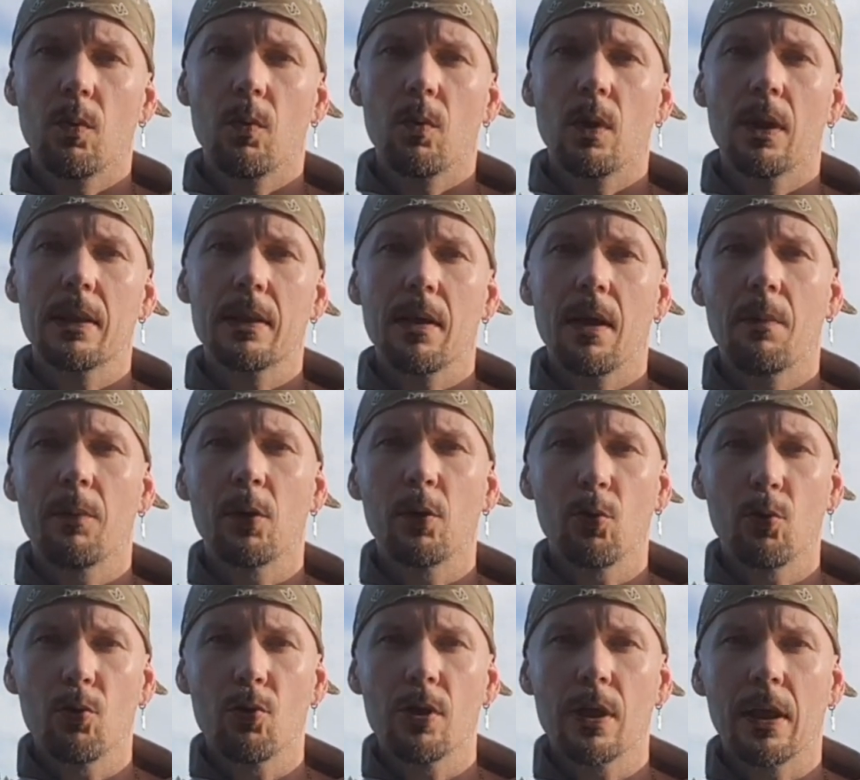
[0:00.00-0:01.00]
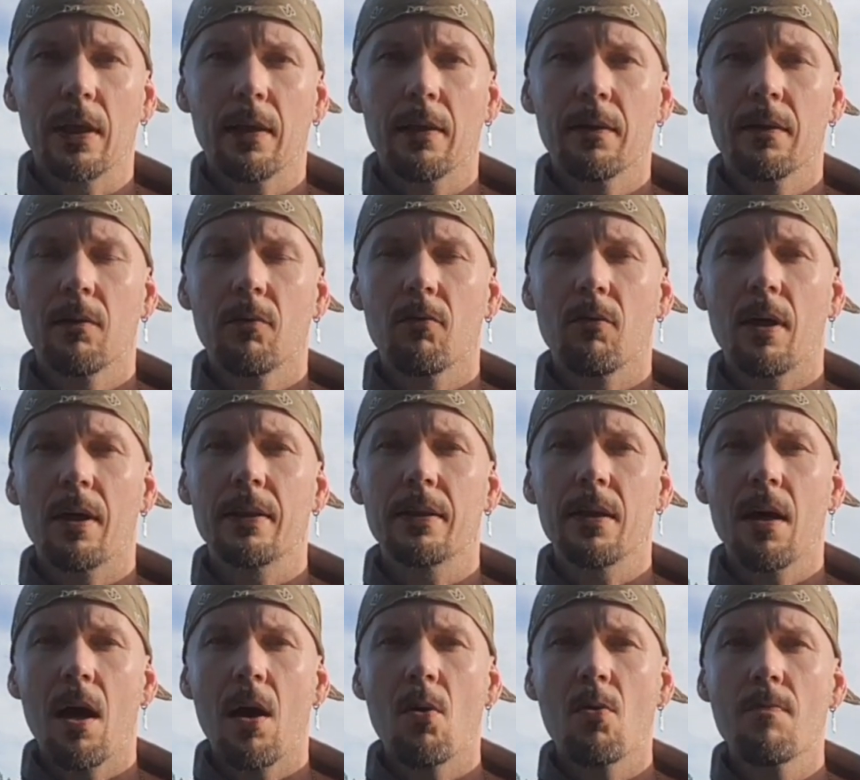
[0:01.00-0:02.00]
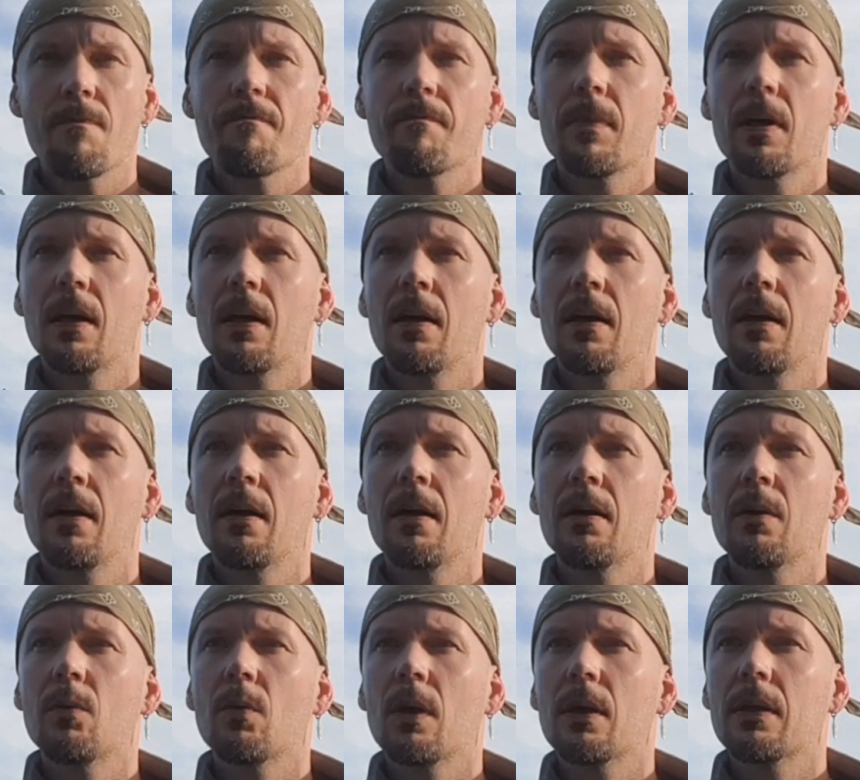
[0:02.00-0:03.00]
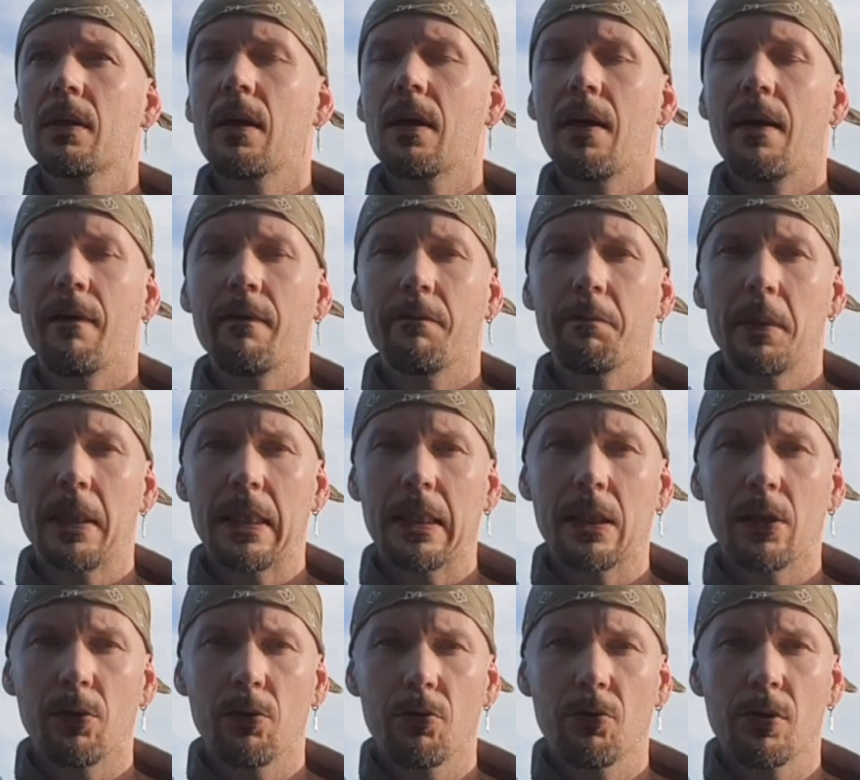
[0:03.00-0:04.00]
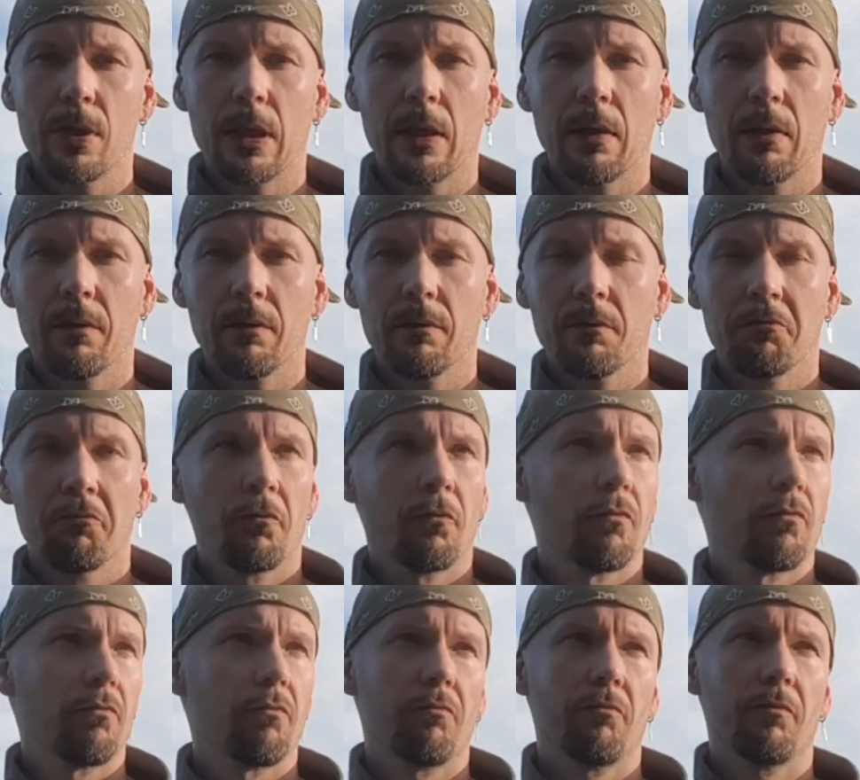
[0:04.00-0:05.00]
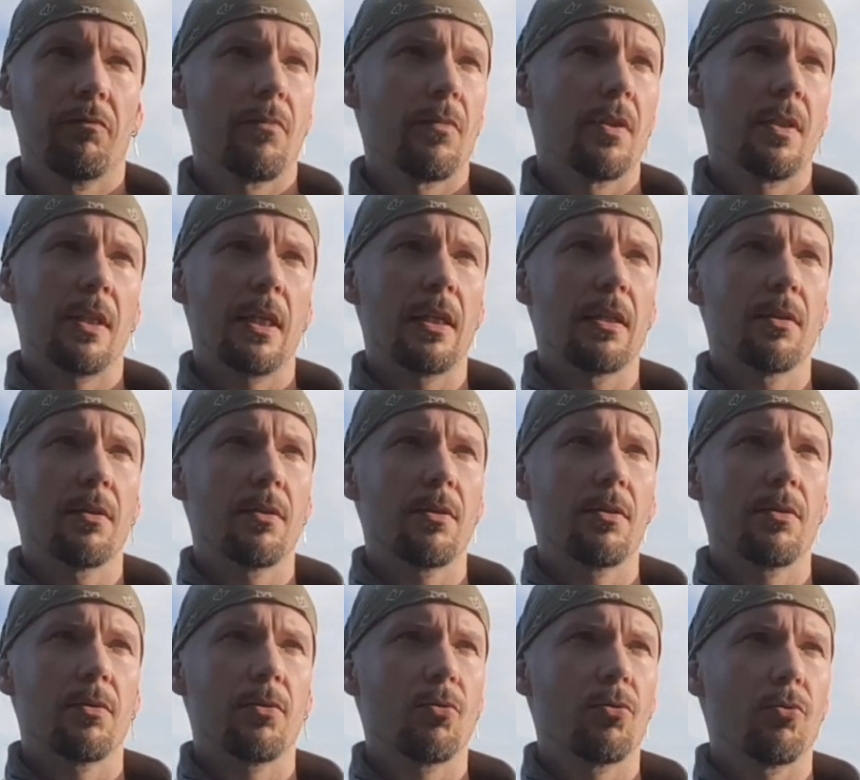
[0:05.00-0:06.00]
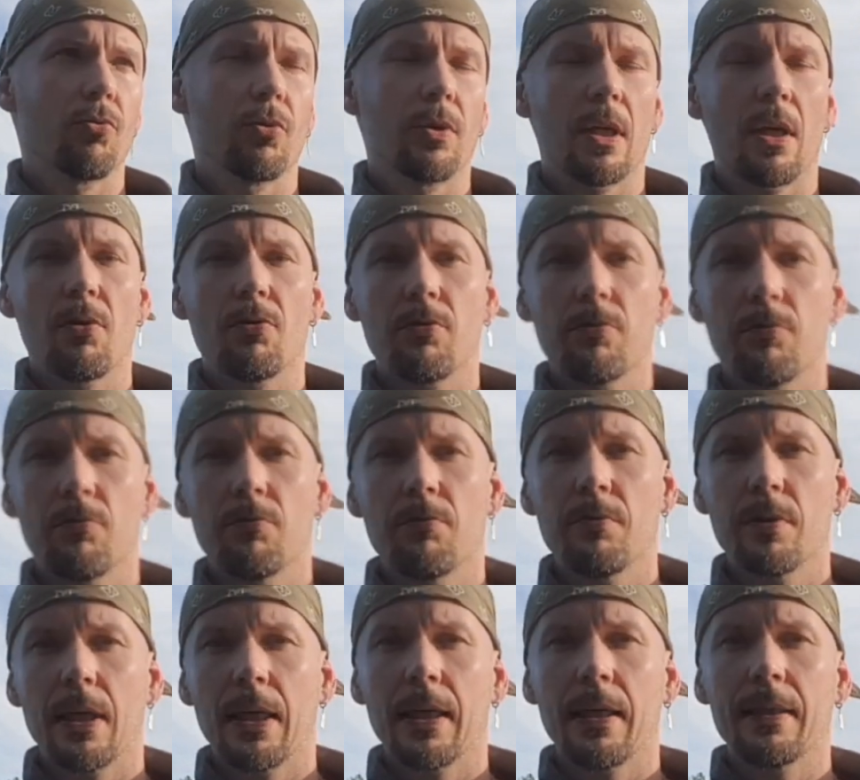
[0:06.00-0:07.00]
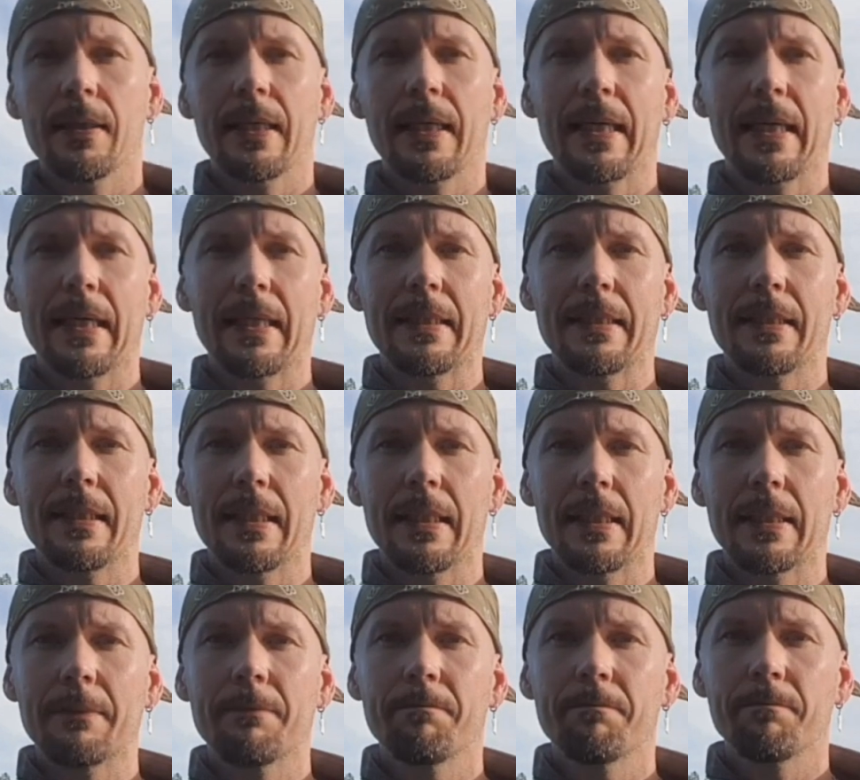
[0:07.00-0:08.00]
what I'm using right now and what I have been using since 2018.